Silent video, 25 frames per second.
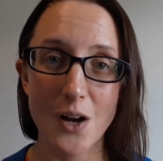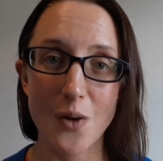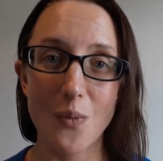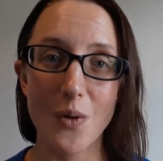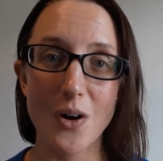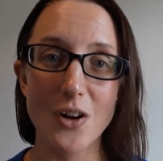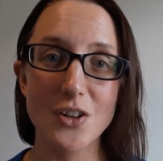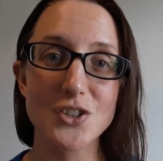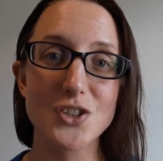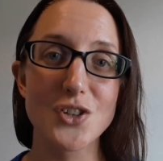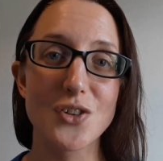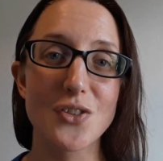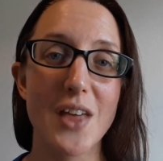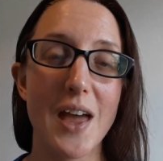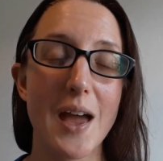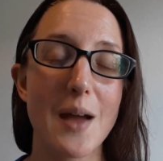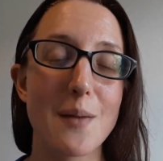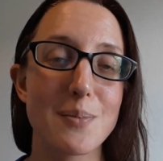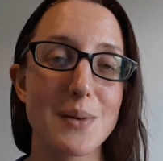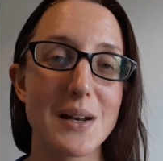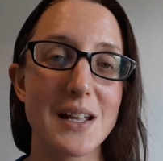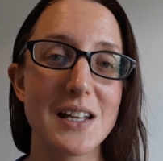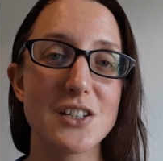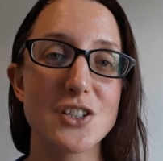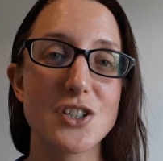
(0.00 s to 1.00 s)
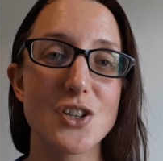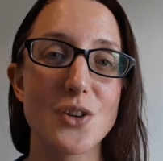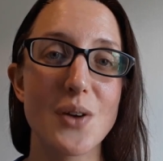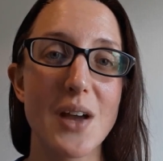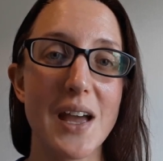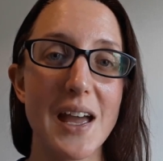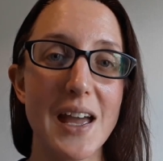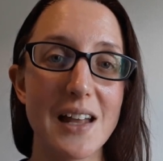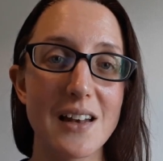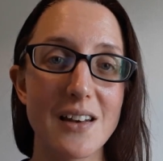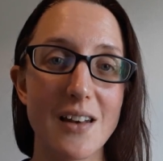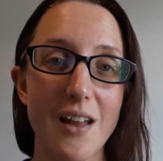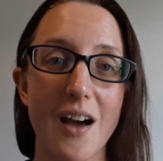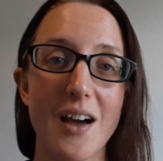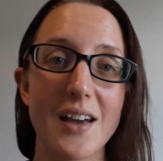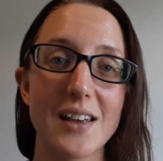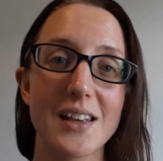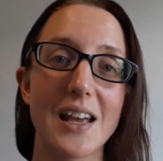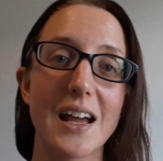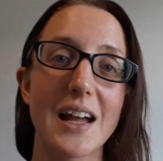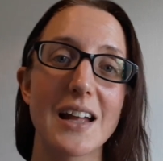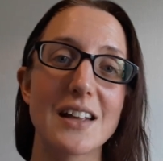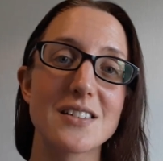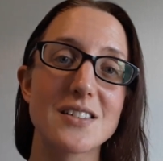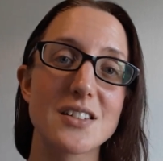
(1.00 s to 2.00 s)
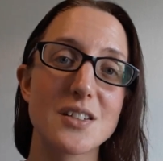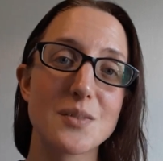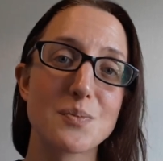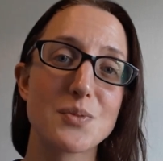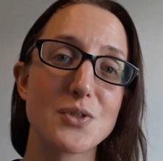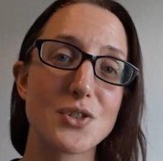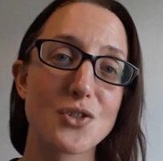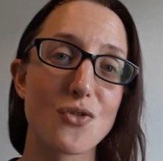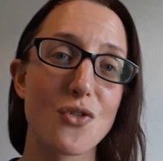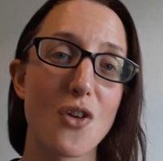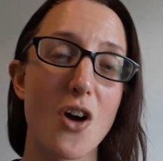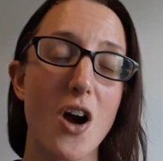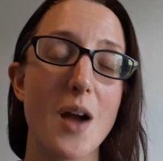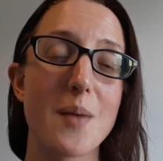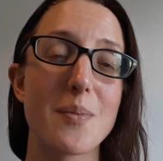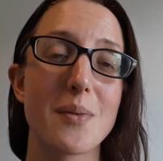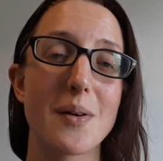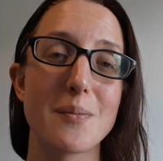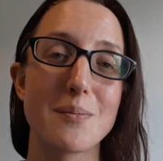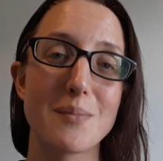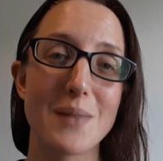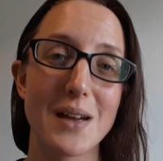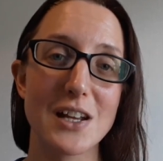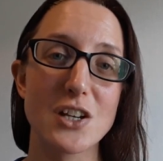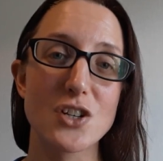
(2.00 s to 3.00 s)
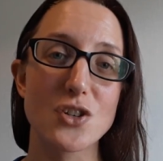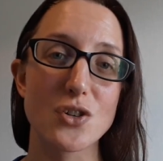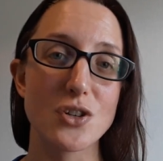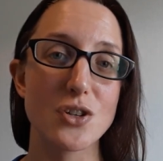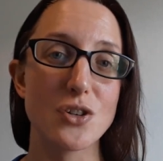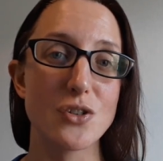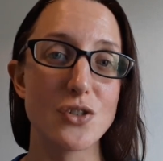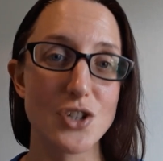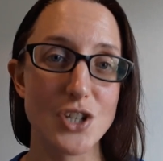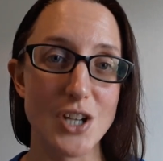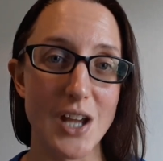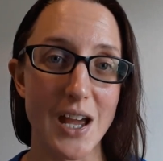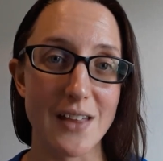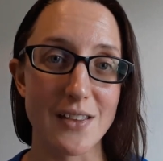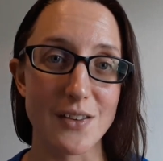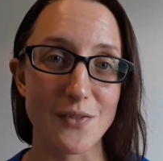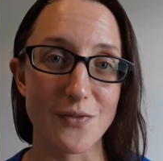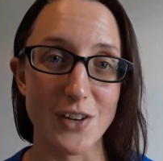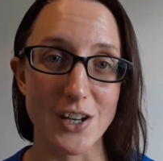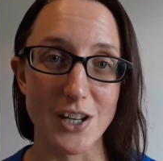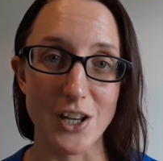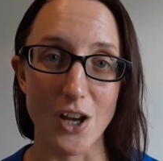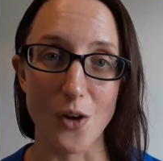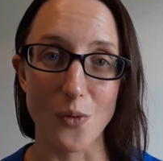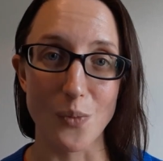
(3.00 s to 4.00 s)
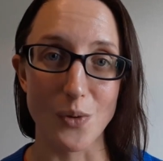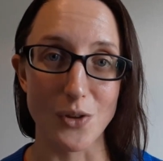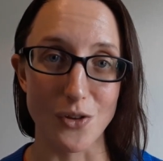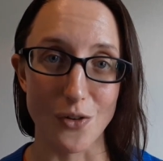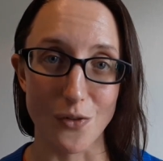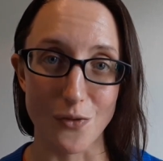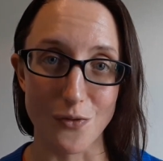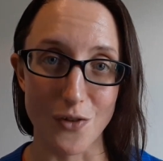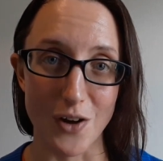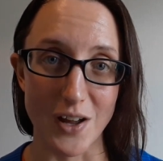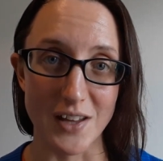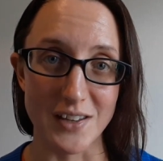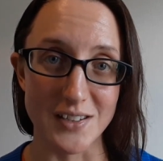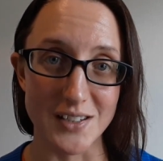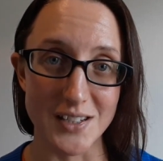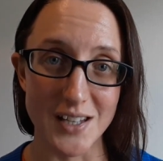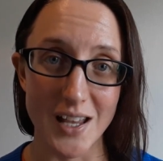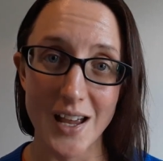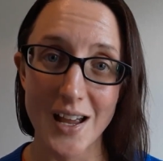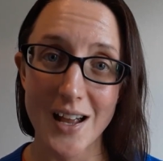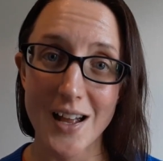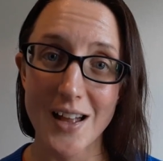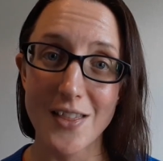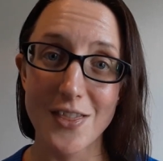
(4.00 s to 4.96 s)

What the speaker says: Whilst you're there, please do hit like and subscribe and make sure you share the video with your friends.